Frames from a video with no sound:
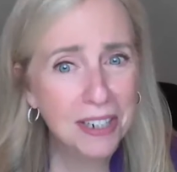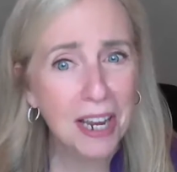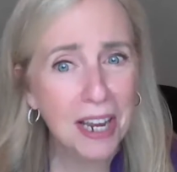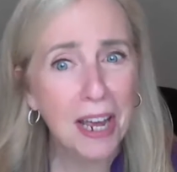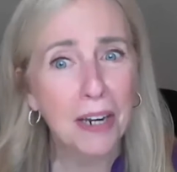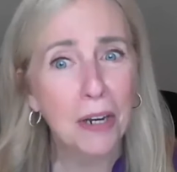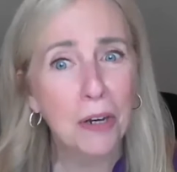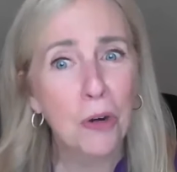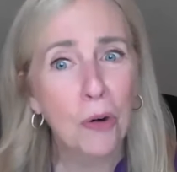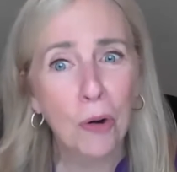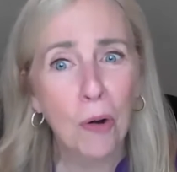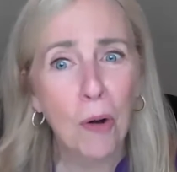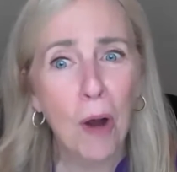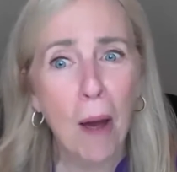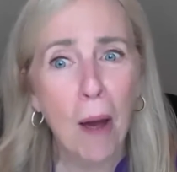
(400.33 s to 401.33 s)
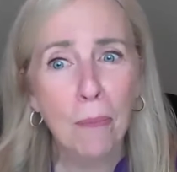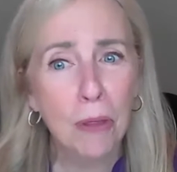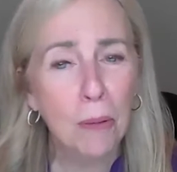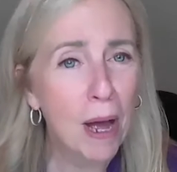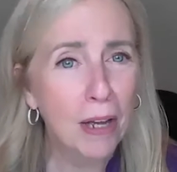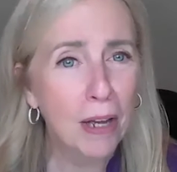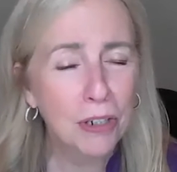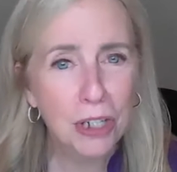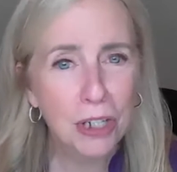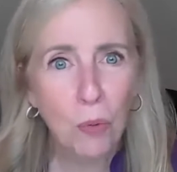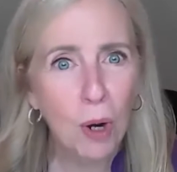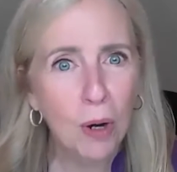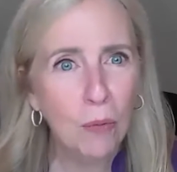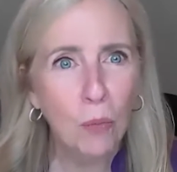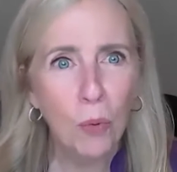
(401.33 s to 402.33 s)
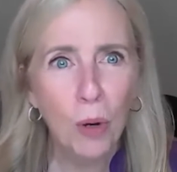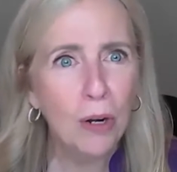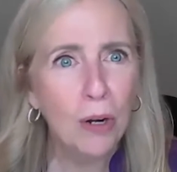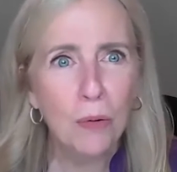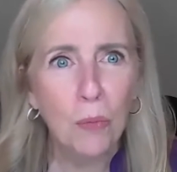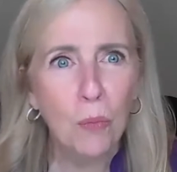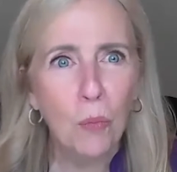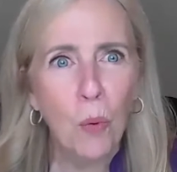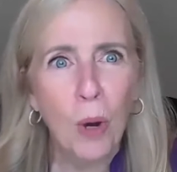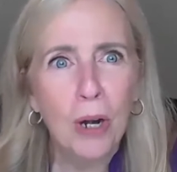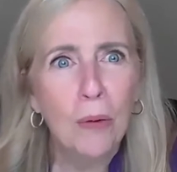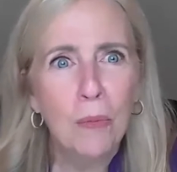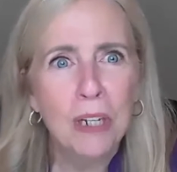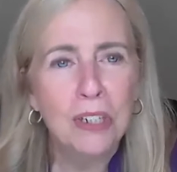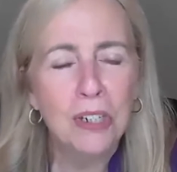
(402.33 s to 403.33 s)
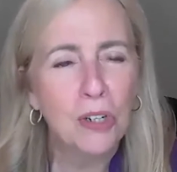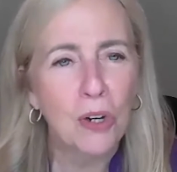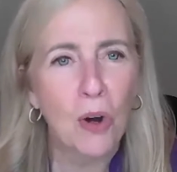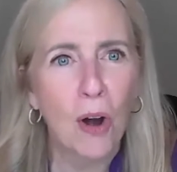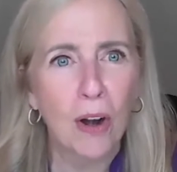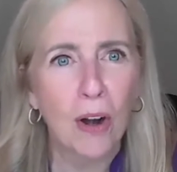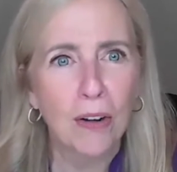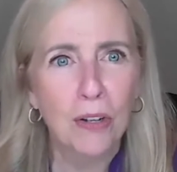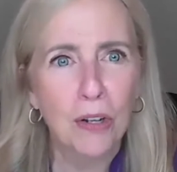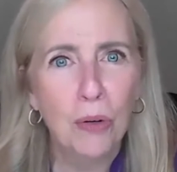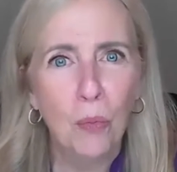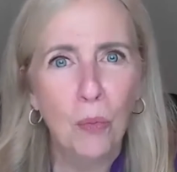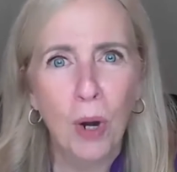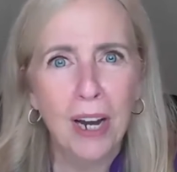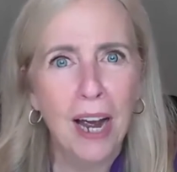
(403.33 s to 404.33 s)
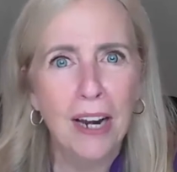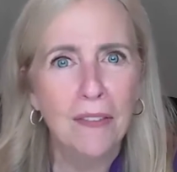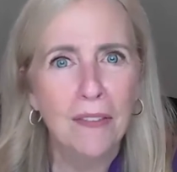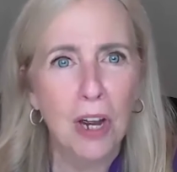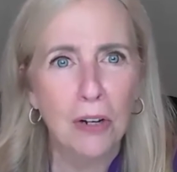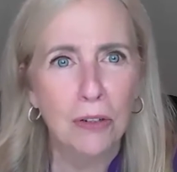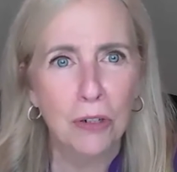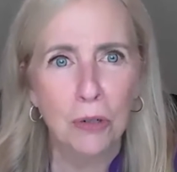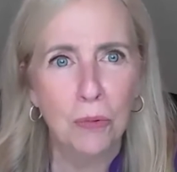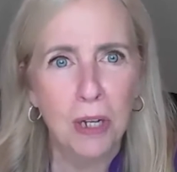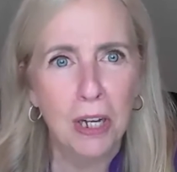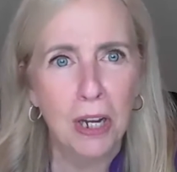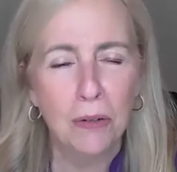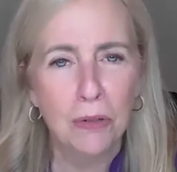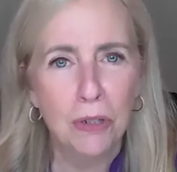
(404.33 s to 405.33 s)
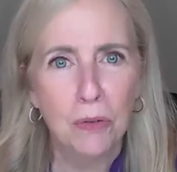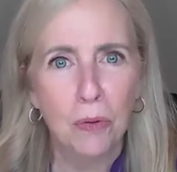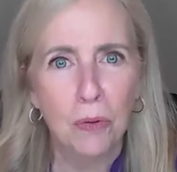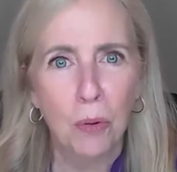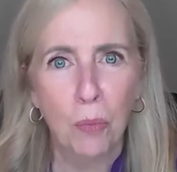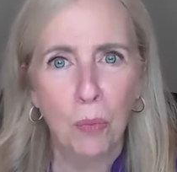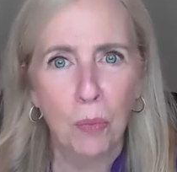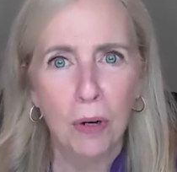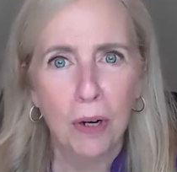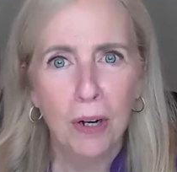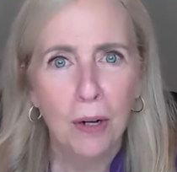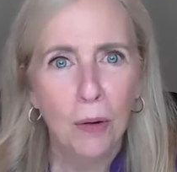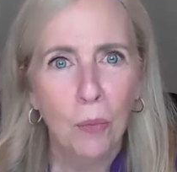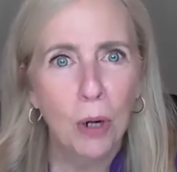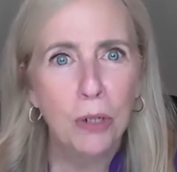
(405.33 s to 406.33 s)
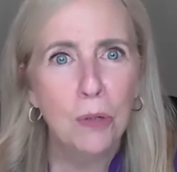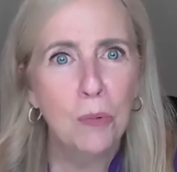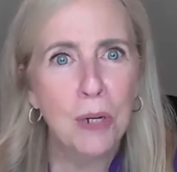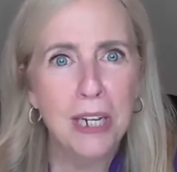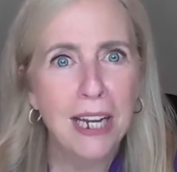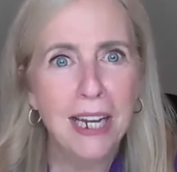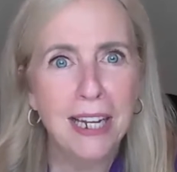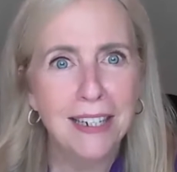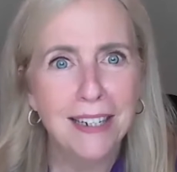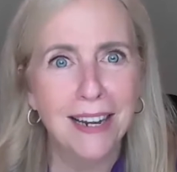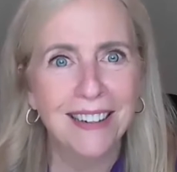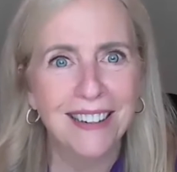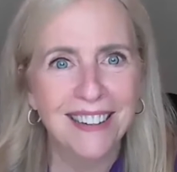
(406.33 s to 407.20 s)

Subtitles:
and a neuro-ophthalmology. Where do we start? What kind of doctor do we go to, or what do we need?